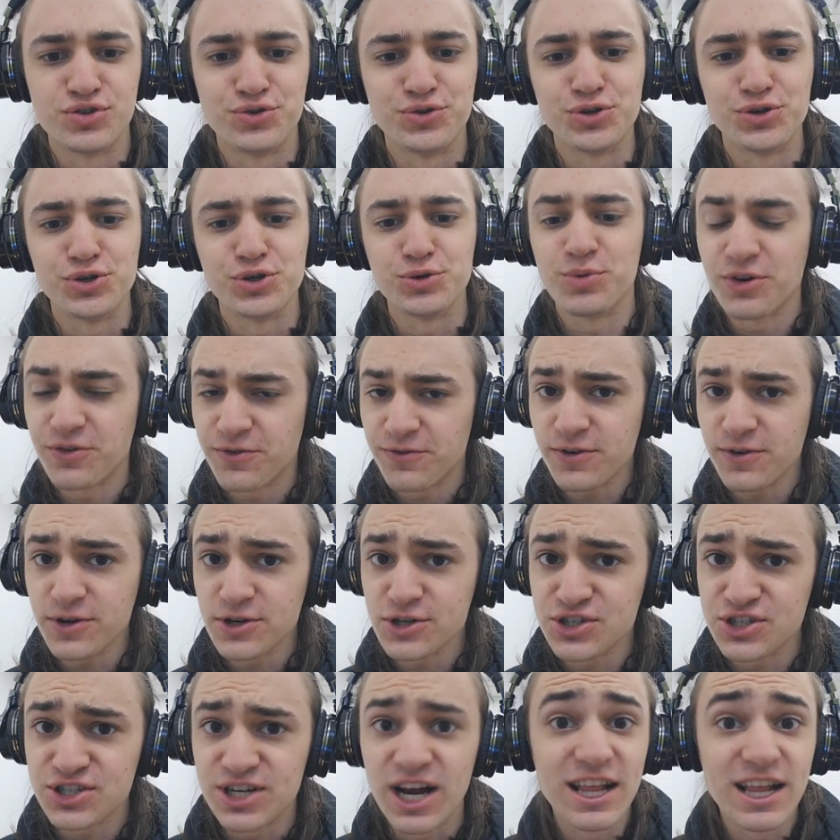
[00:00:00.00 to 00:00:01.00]
to do, but
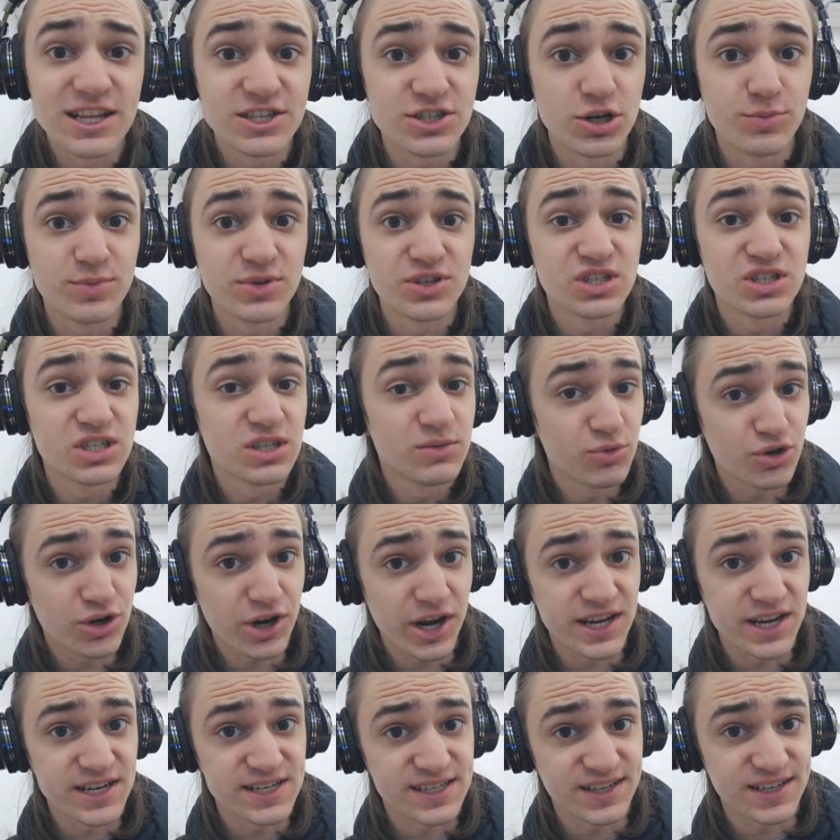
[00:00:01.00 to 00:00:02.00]
first let's open some
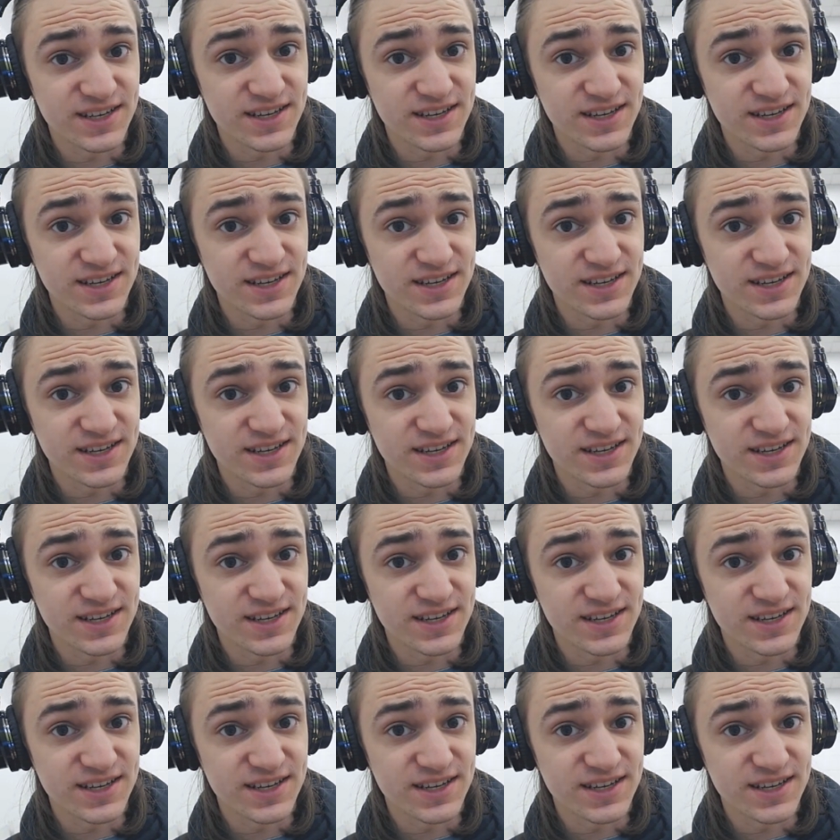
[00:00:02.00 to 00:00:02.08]
crate